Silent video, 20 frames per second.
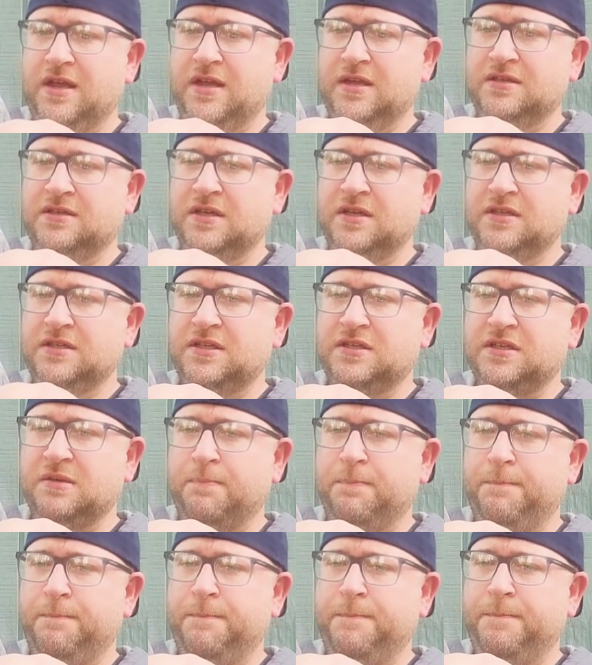And since it's a
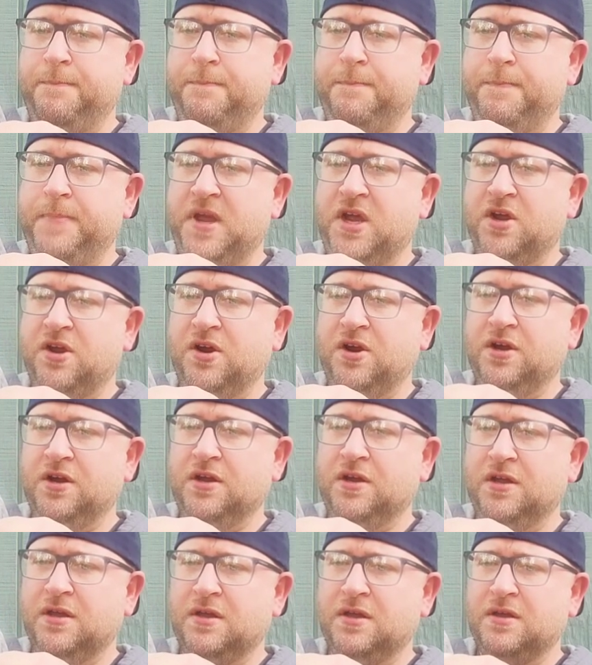
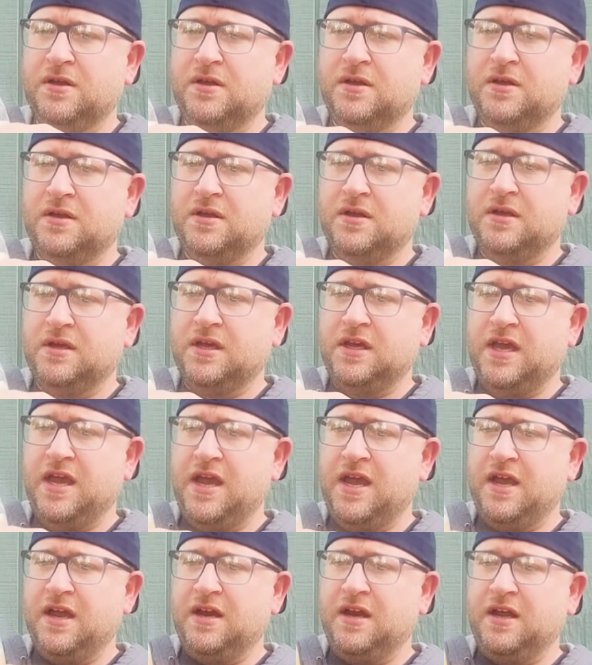bigger
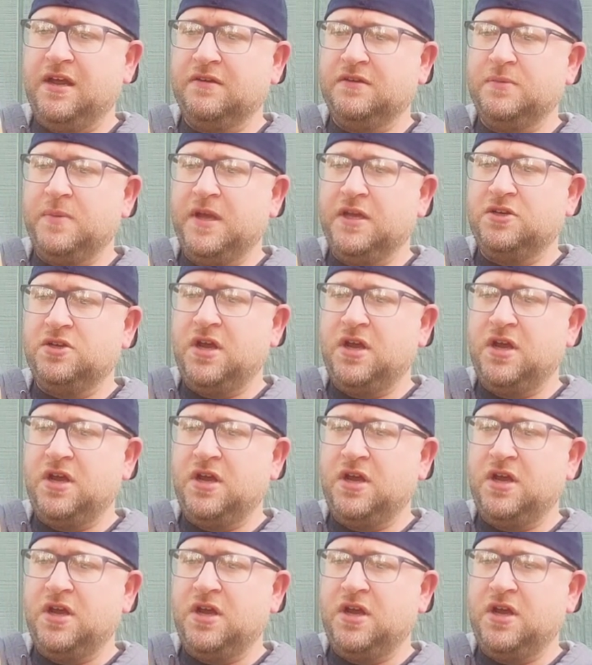can, it gives me a